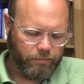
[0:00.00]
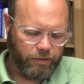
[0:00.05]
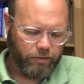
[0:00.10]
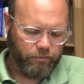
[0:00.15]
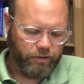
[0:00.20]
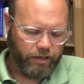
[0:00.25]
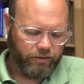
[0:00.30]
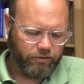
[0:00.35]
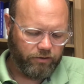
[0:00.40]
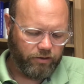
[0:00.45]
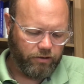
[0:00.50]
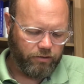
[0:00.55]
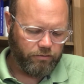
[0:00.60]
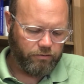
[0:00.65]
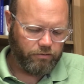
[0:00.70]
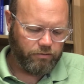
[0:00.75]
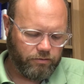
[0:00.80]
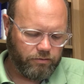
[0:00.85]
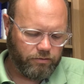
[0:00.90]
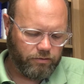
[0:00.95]
my rescue.
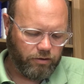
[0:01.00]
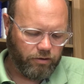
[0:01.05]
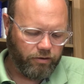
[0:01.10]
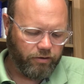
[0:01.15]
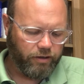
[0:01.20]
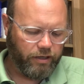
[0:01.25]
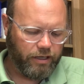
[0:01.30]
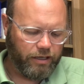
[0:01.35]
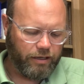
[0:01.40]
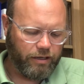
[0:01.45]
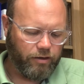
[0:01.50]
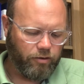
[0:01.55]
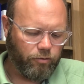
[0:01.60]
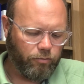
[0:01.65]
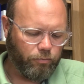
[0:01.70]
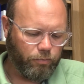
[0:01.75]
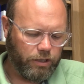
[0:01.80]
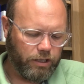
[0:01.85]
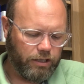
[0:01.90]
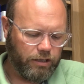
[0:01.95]
Hurry and
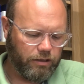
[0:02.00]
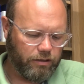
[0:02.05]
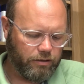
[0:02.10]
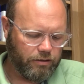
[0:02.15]
help me.